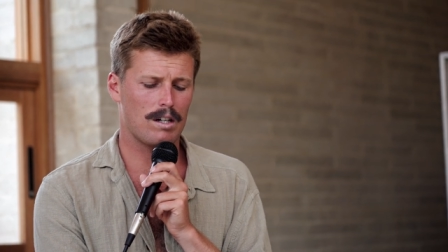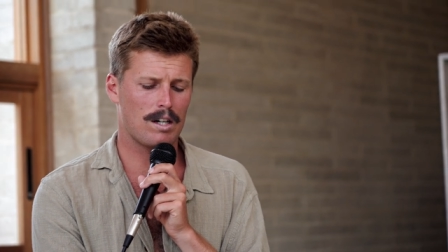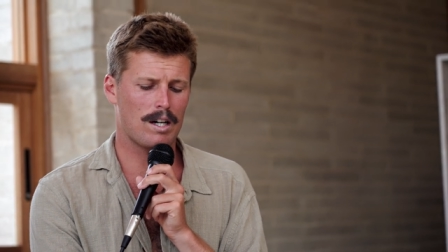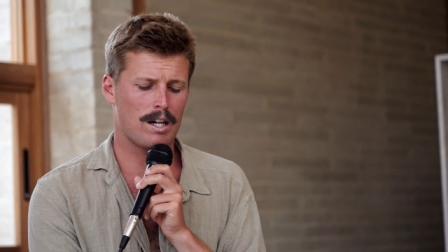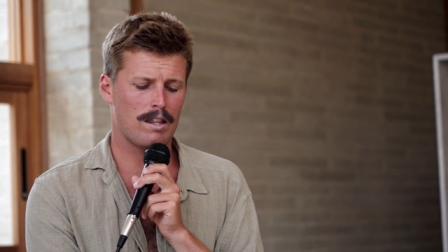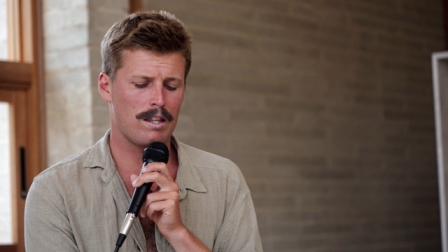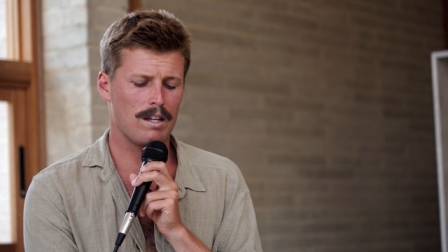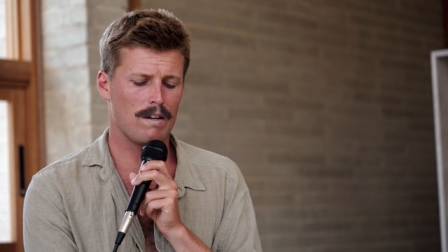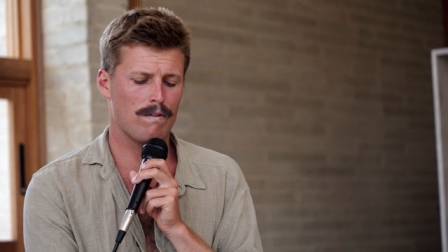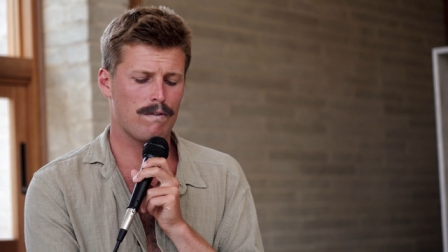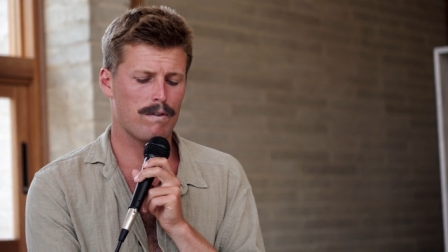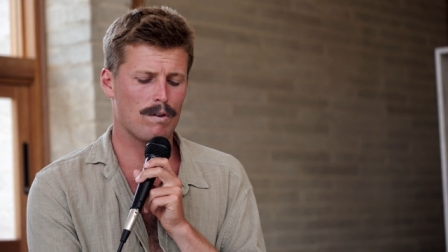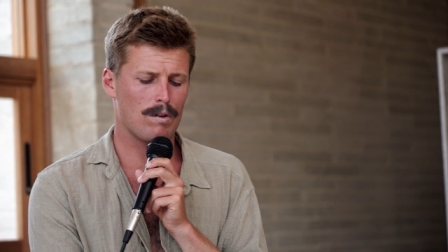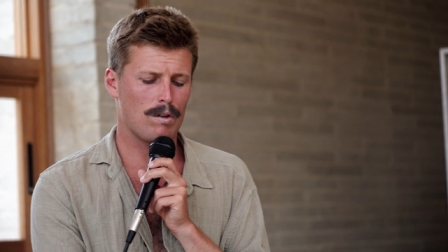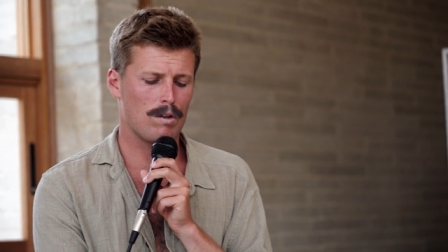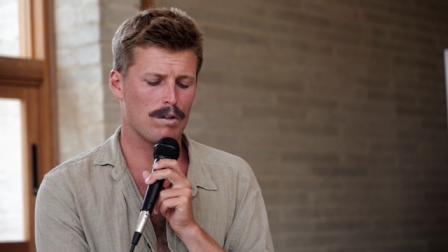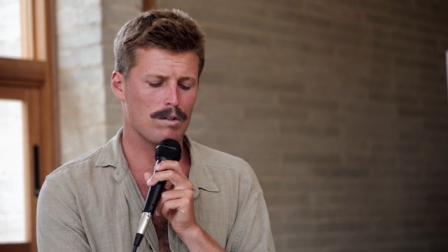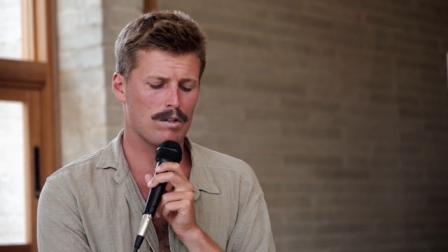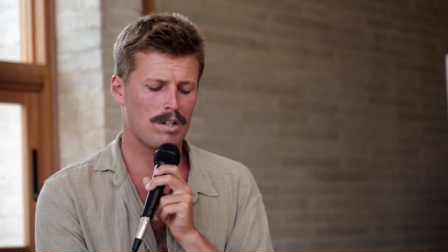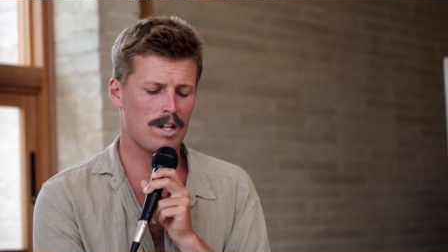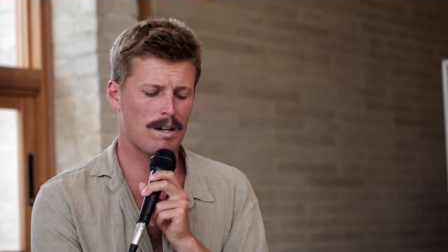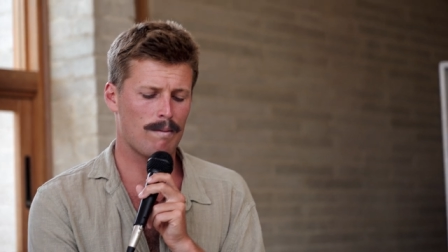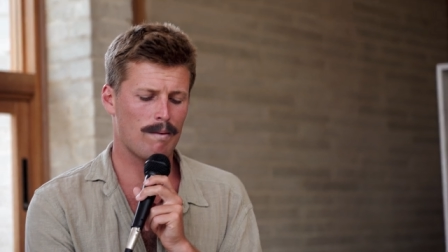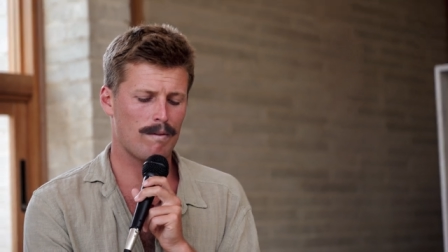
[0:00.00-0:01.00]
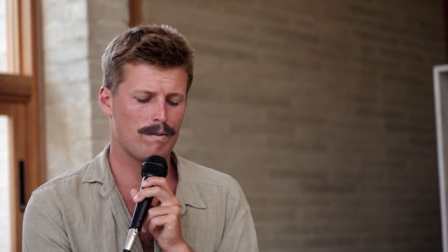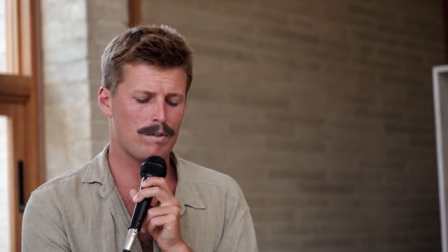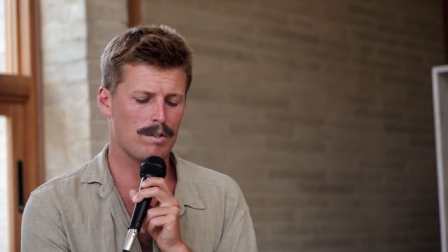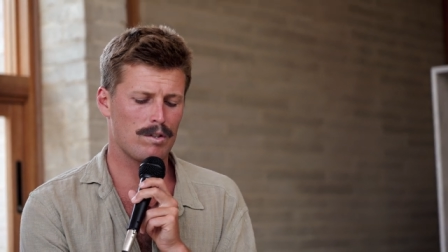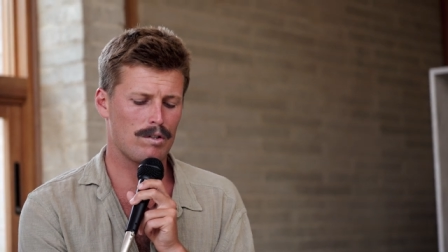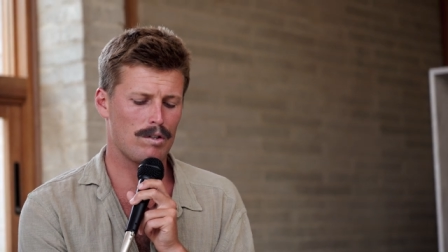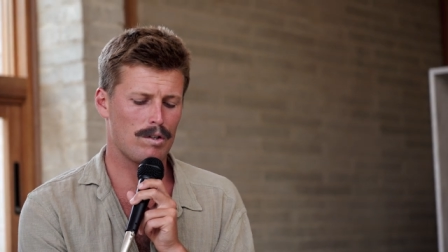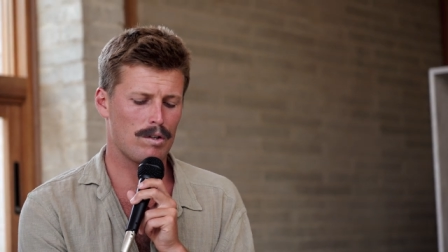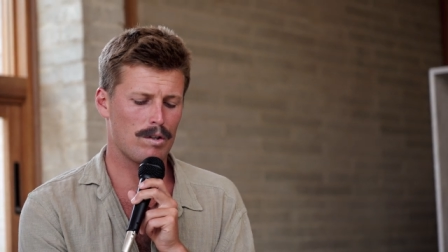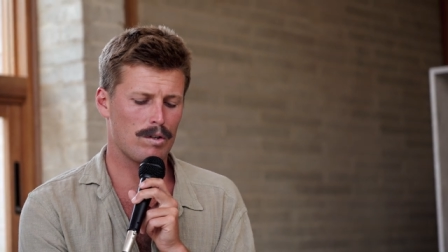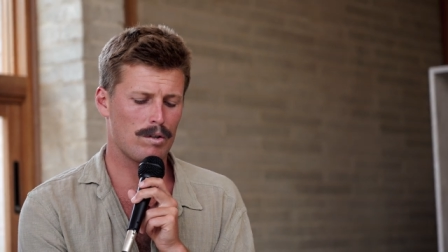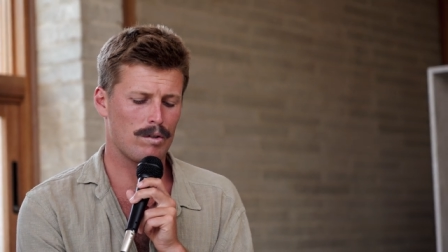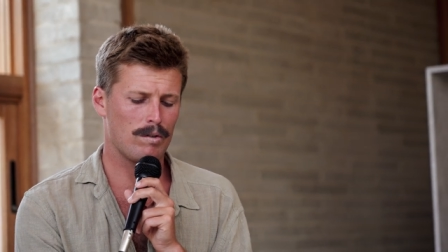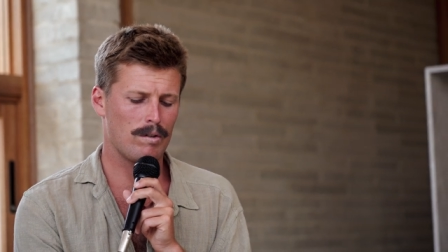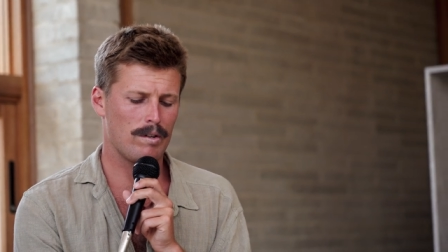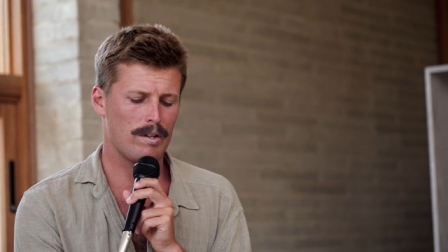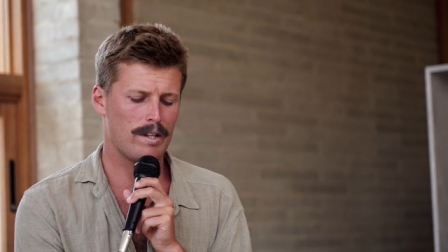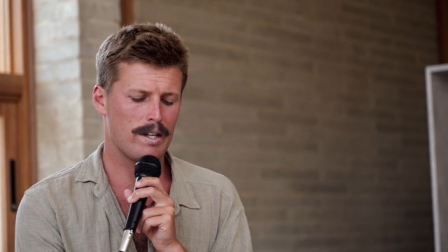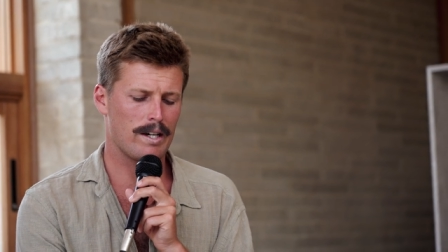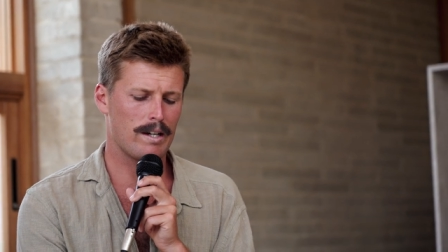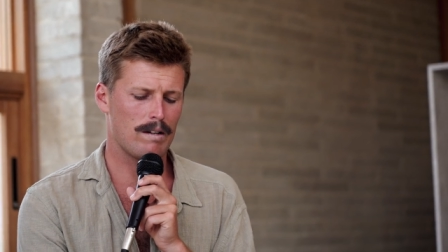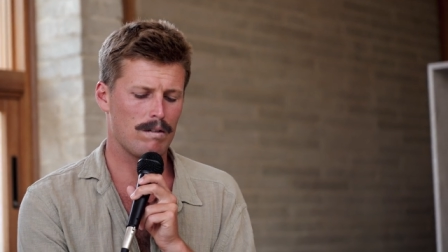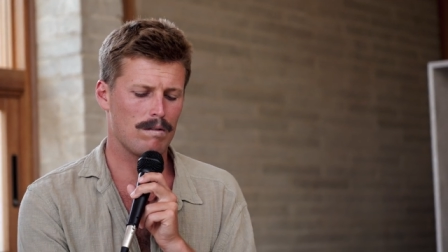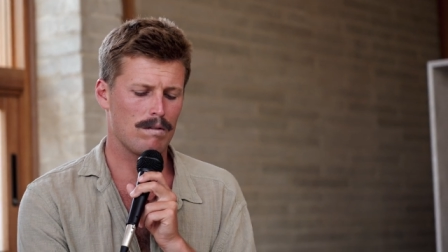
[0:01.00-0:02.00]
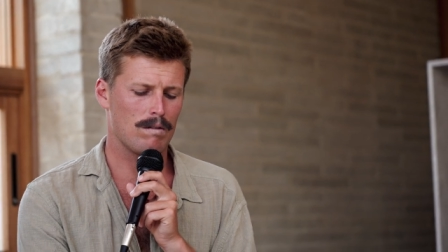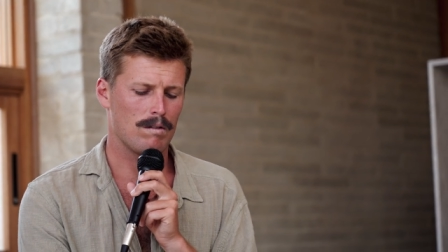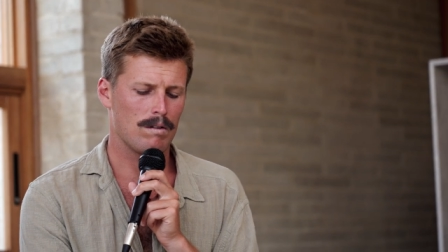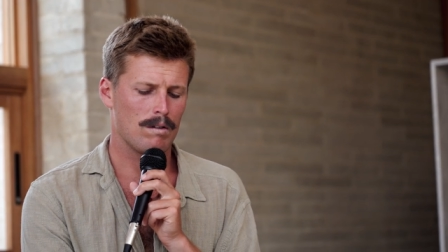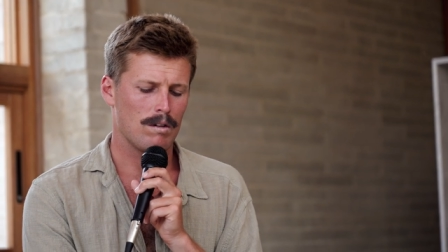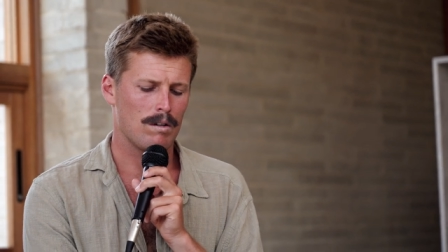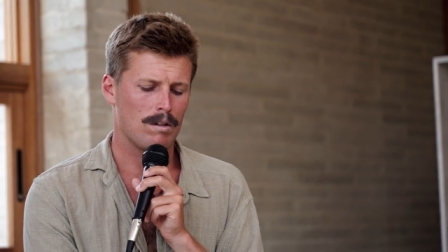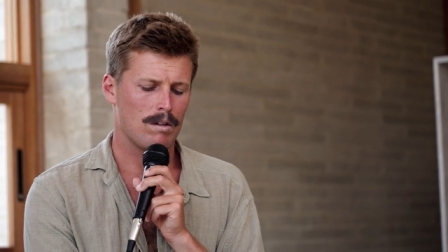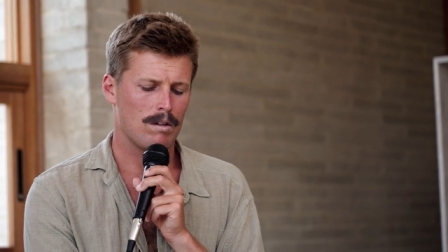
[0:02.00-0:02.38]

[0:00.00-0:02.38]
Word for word: I think for a long time I've just known that